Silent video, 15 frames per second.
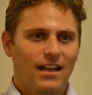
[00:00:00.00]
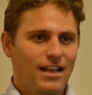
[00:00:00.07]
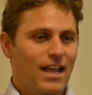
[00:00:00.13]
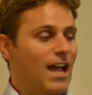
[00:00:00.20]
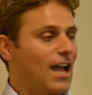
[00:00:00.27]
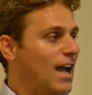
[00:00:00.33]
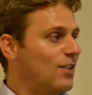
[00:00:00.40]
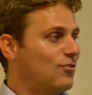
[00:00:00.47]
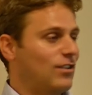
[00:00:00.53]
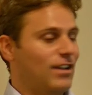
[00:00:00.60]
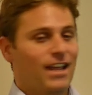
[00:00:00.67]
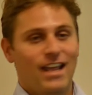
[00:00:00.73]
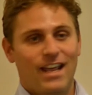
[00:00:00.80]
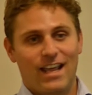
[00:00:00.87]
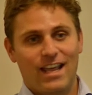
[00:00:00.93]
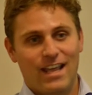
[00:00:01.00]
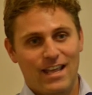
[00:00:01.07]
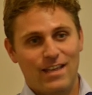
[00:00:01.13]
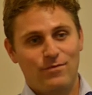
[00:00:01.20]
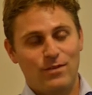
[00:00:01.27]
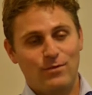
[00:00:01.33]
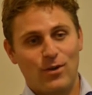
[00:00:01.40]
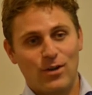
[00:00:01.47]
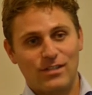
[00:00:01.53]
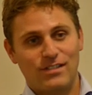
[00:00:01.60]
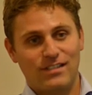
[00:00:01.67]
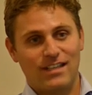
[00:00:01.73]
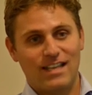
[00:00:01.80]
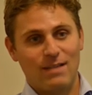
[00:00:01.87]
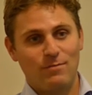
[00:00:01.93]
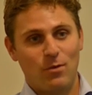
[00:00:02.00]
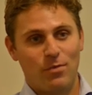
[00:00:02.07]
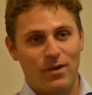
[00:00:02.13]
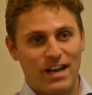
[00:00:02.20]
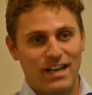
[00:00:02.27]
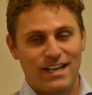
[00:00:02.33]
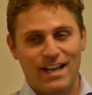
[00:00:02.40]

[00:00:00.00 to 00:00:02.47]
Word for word: Yeah, actually, if it wasn't the demo brain,